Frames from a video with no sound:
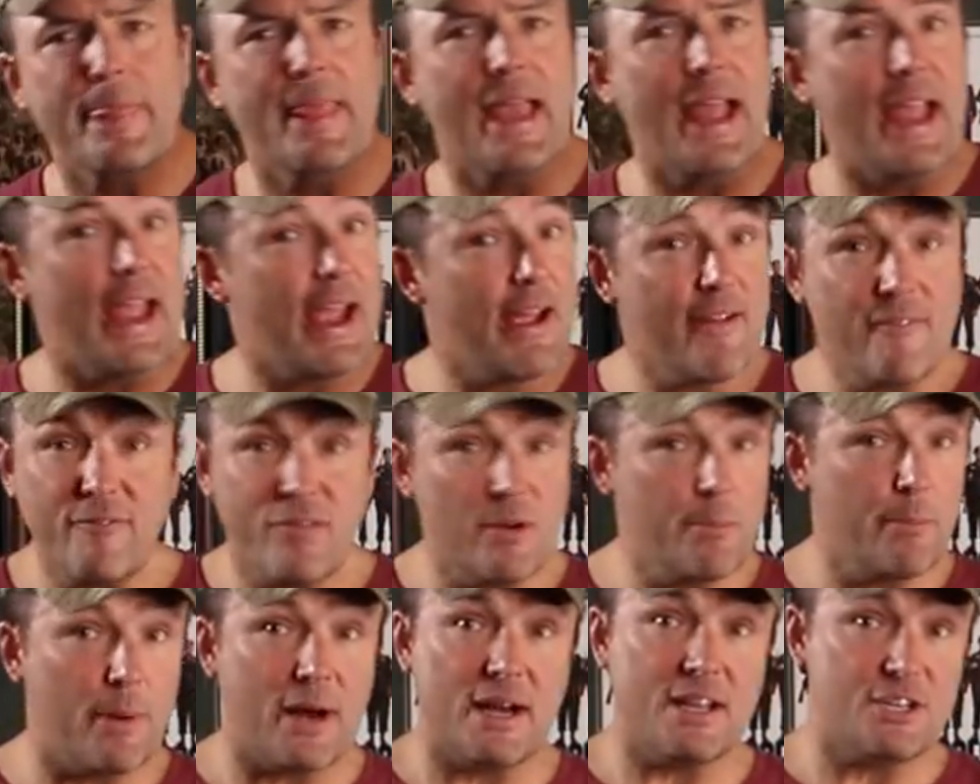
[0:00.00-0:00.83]

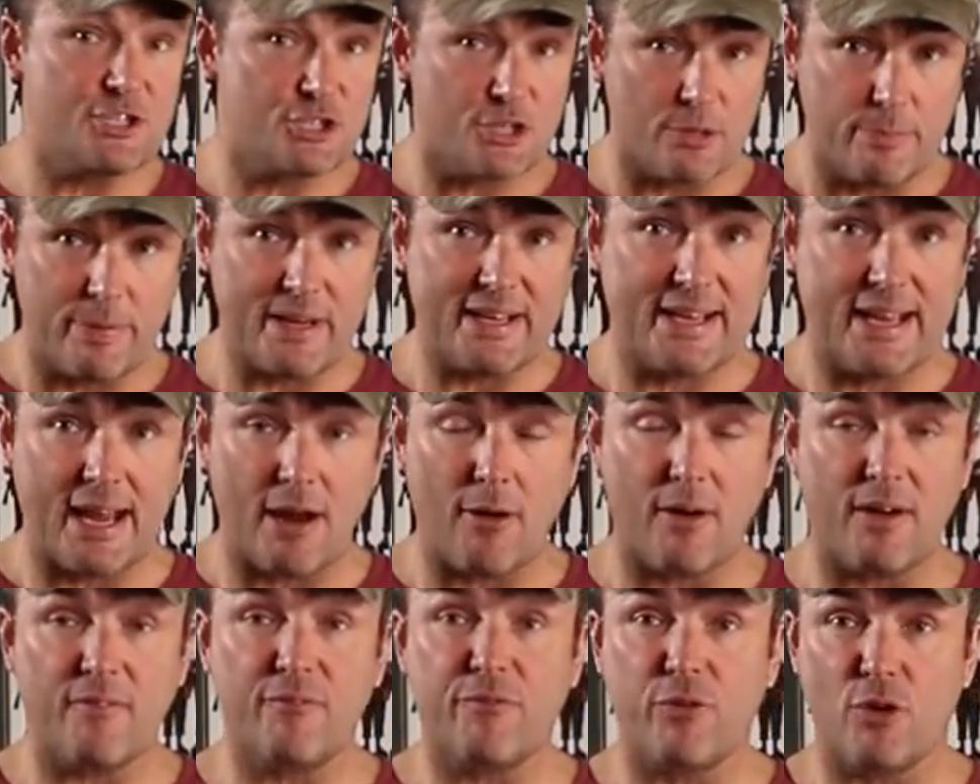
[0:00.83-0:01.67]
Everybody should be
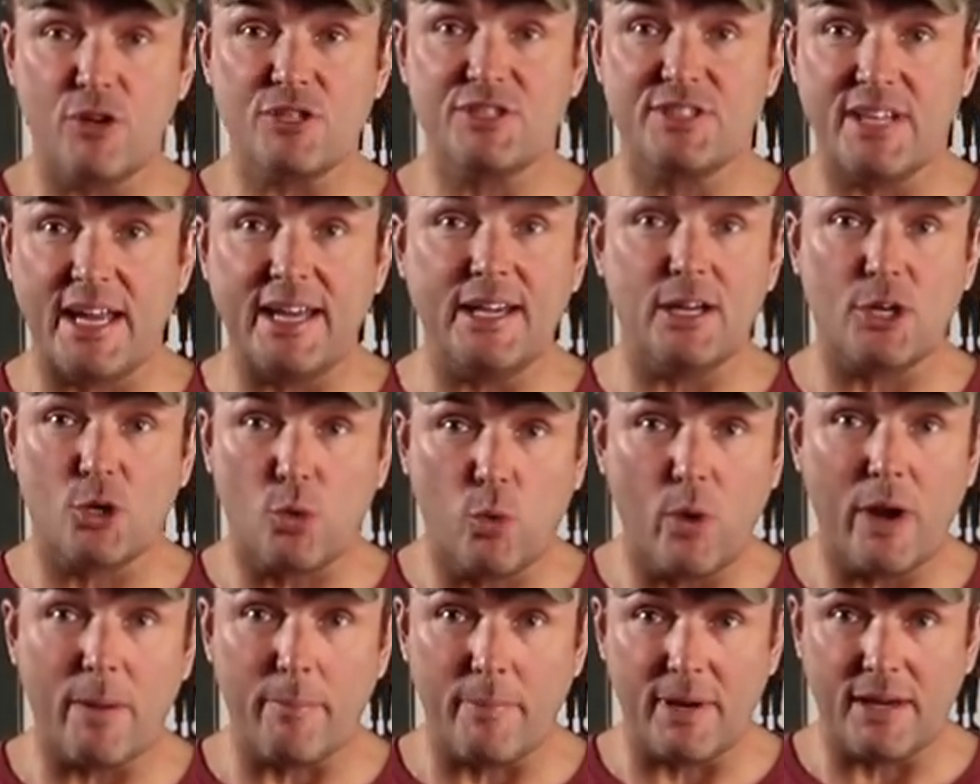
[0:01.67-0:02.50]
carrying first aid
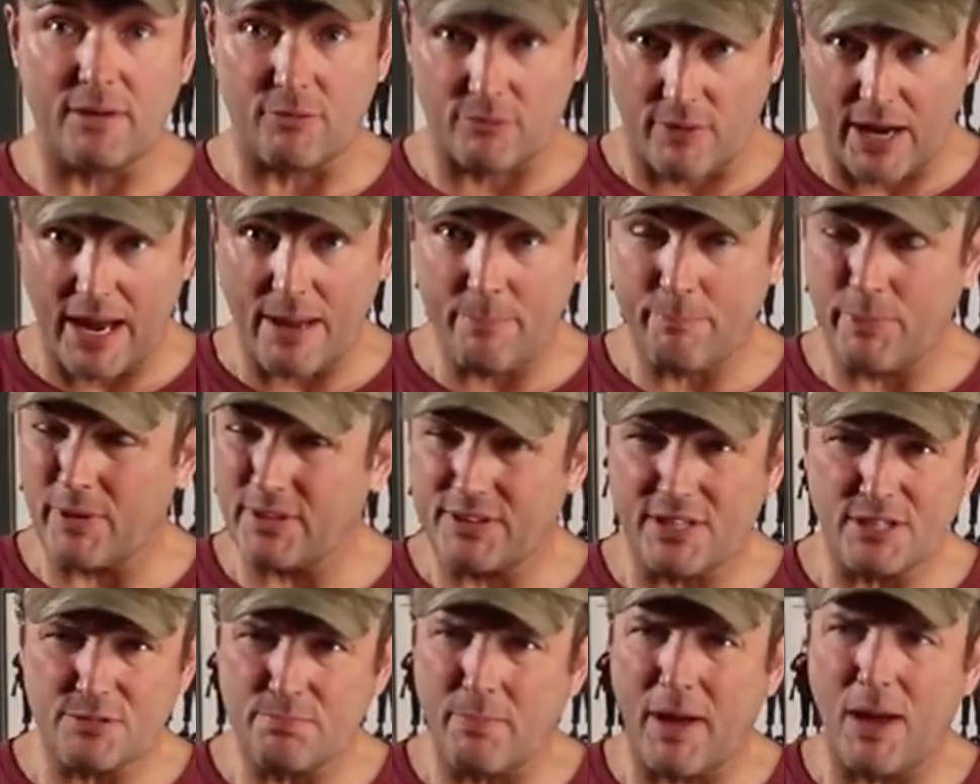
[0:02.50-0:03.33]
equipment, right? But
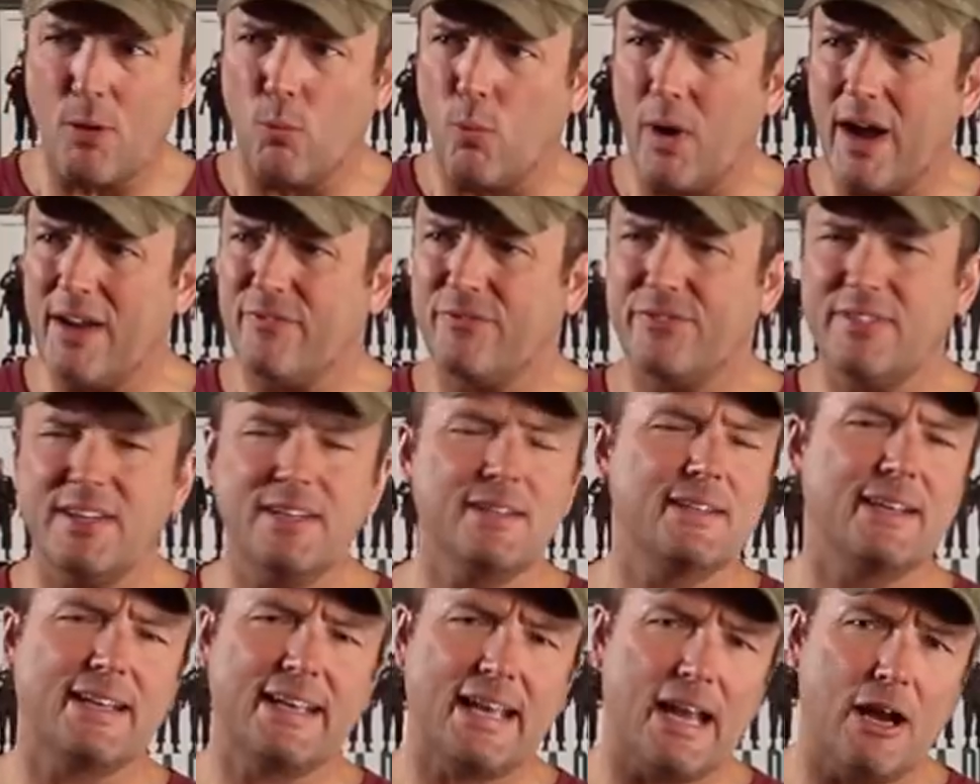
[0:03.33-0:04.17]
does my wife need
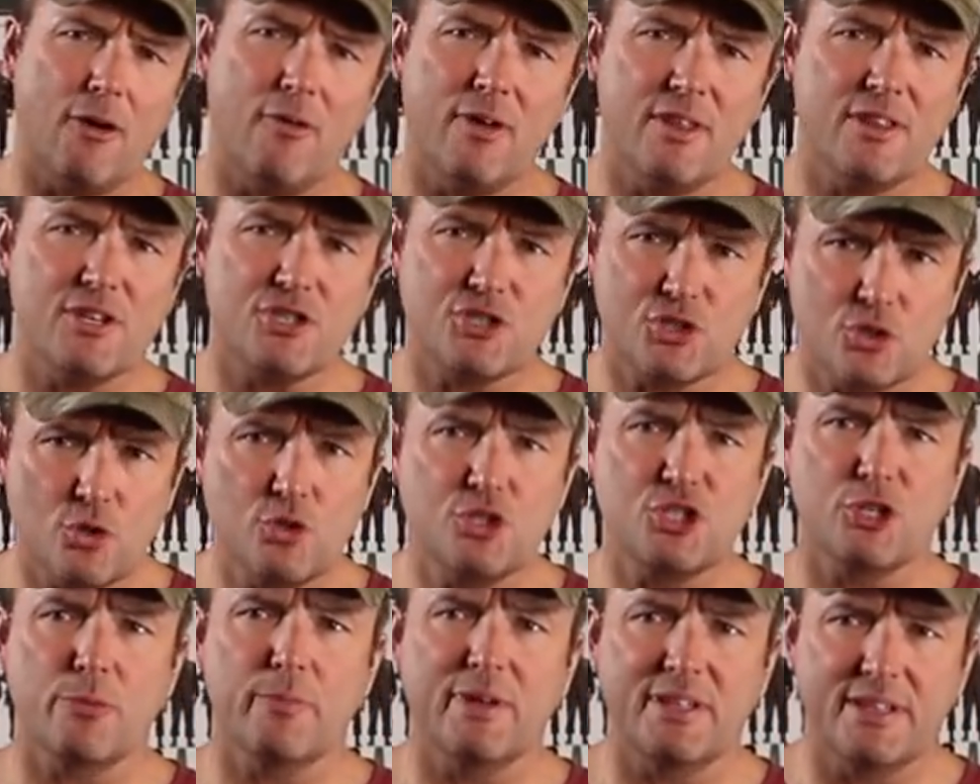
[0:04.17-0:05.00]
to carry the
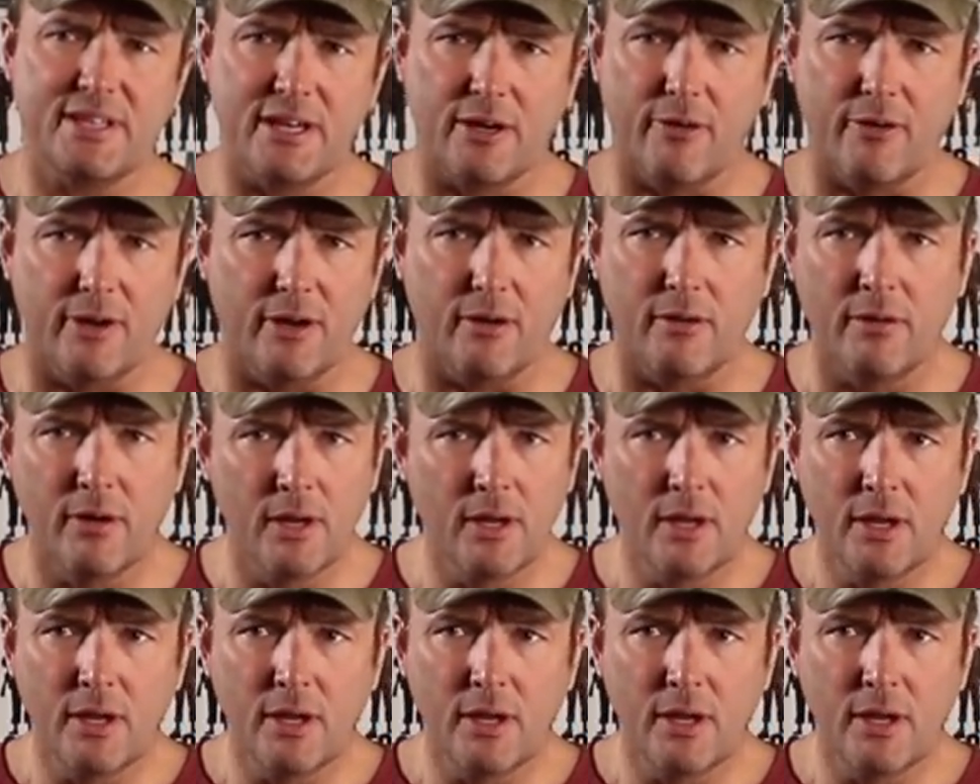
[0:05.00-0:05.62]
suture material?